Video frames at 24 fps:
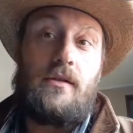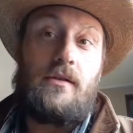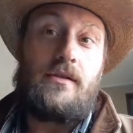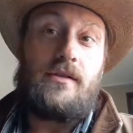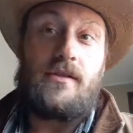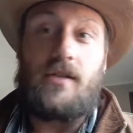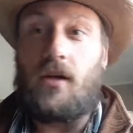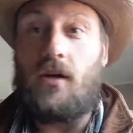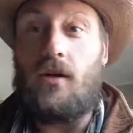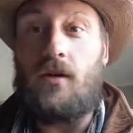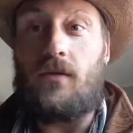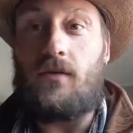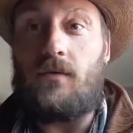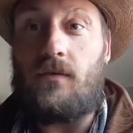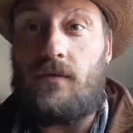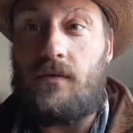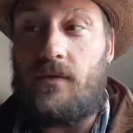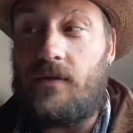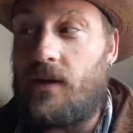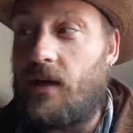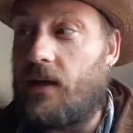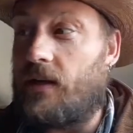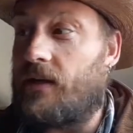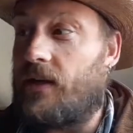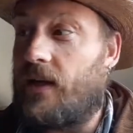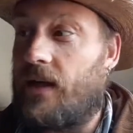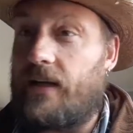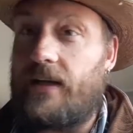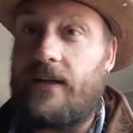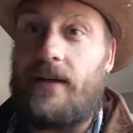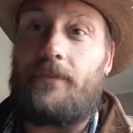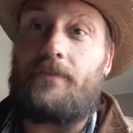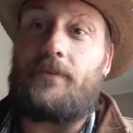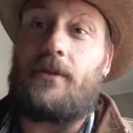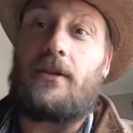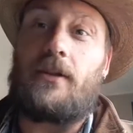So they're
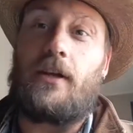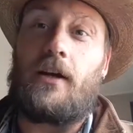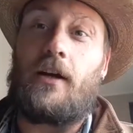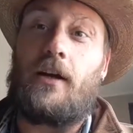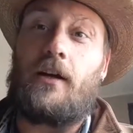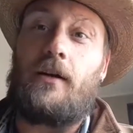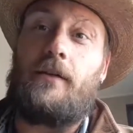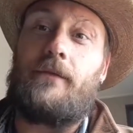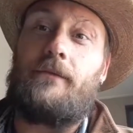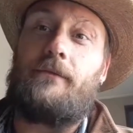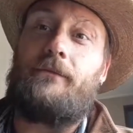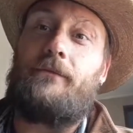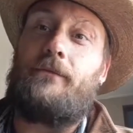digging up the dirt,